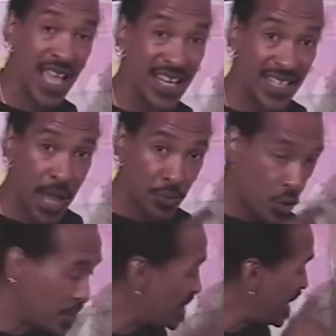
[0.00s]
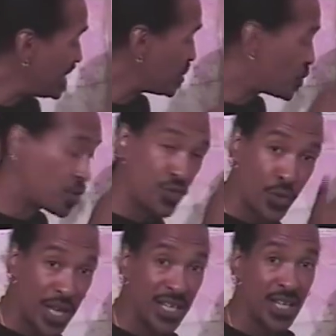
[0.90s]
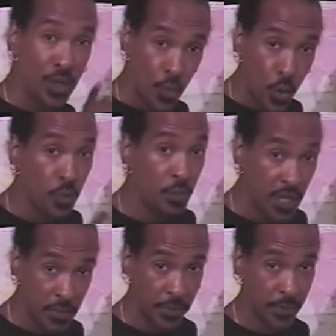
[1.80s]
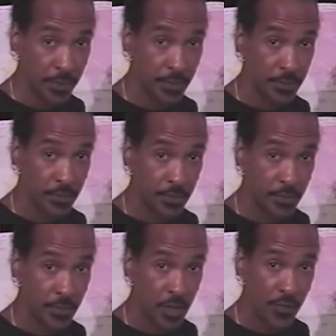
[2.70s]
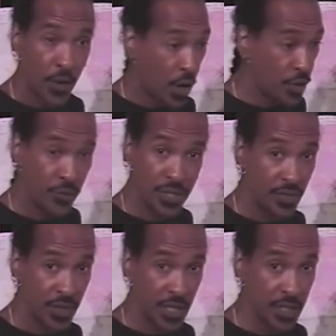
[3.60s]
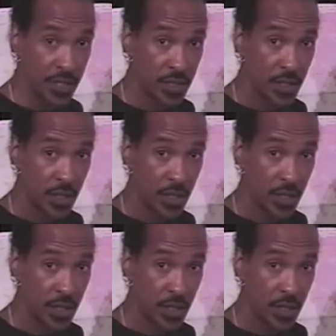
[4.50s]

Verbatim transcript: and I'm talking, they traded in their own people for hundreds of years